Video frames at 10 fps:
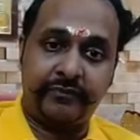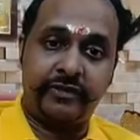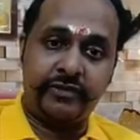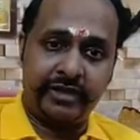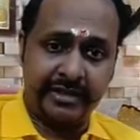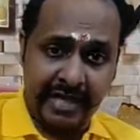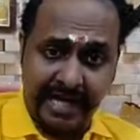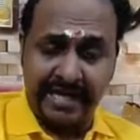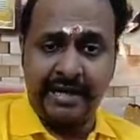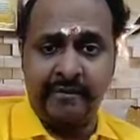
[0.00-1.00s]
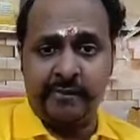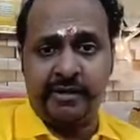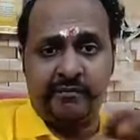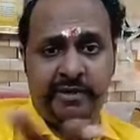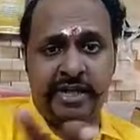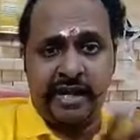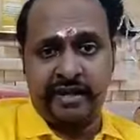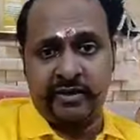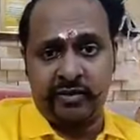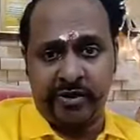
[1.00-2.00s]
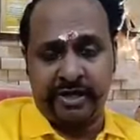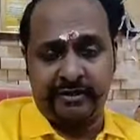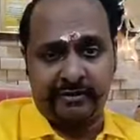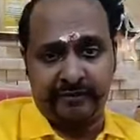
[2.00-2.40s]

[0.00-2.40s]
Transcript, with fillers: so it is again an mpt pediatric domain